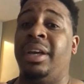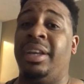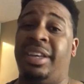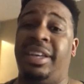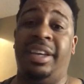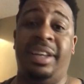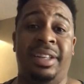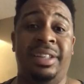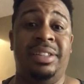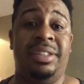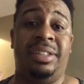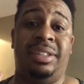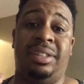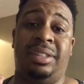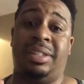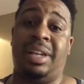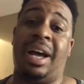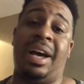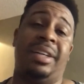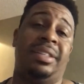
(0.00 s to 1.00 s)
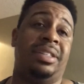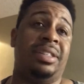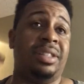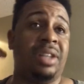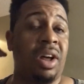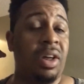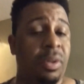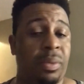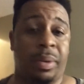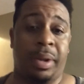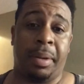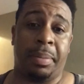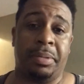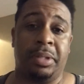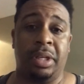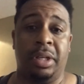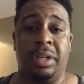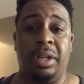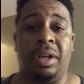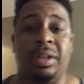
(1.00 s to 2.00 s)
kids sizes all the way up
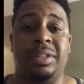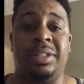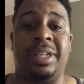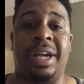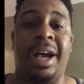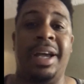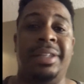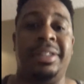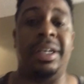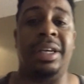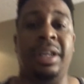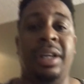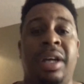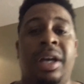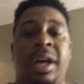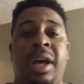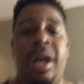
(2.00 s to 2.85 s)
to adult sizing,